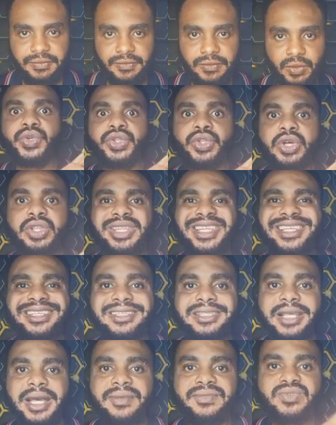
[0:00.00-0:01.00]
We don't
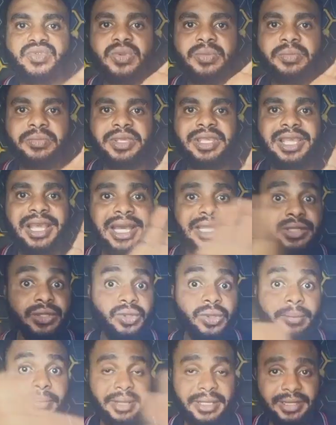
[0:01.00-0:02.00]
deserve to be at the
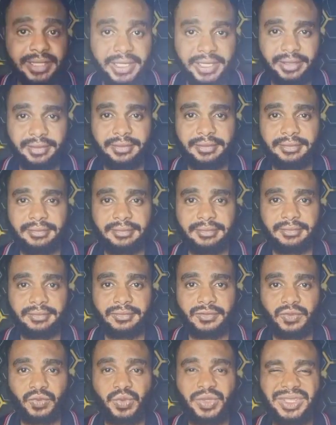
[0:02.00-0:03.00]
number 10.
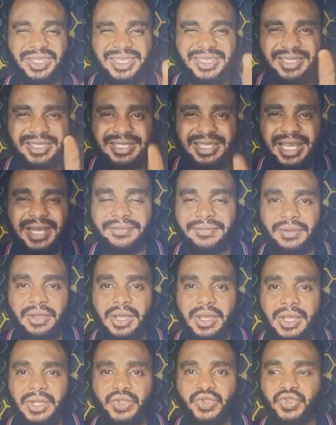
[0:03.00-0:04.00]
We deserve
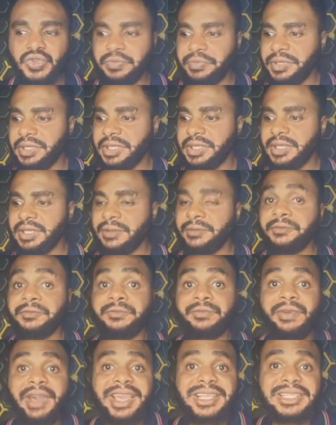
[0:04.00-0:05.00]
to be
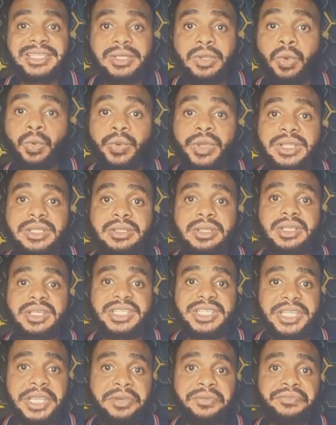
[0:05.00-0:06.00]
fighting with
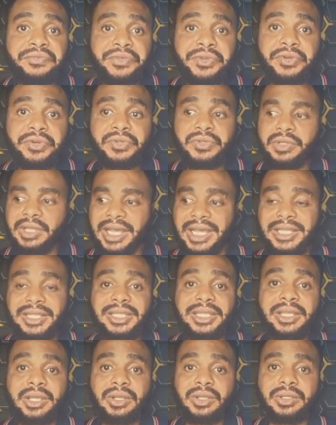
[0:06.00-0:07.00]
Sheffield
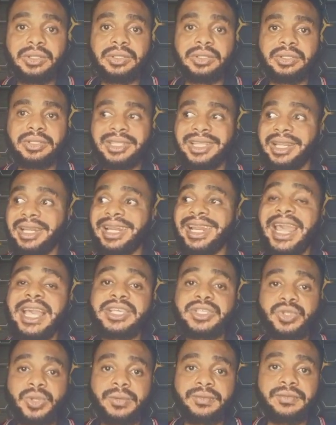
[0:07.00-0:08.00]
and the
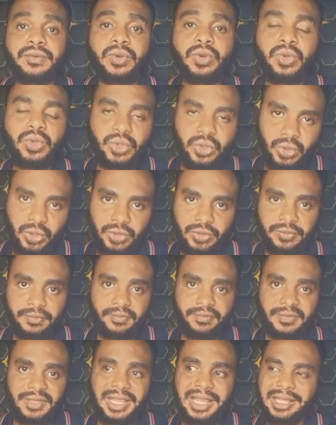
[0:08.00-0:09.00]
likes of Luton
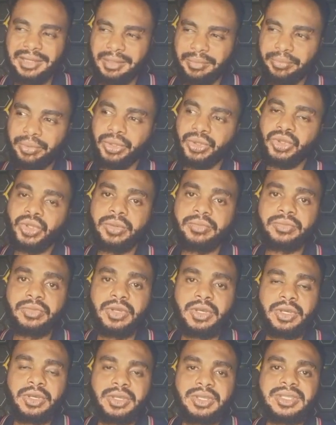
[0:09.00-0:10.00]
at the
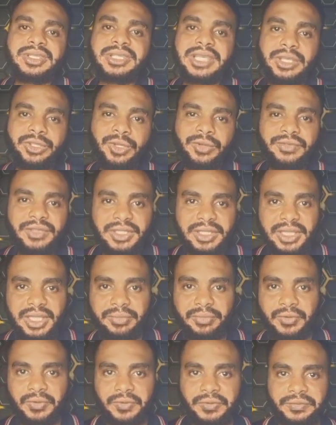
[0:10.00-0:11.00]
bottom side of the
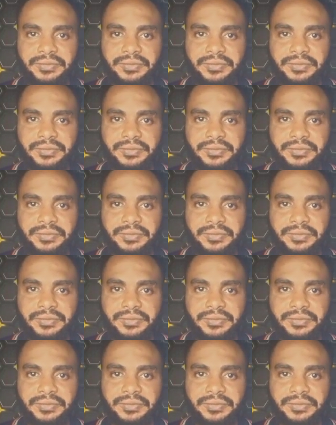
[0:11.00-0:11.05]
table.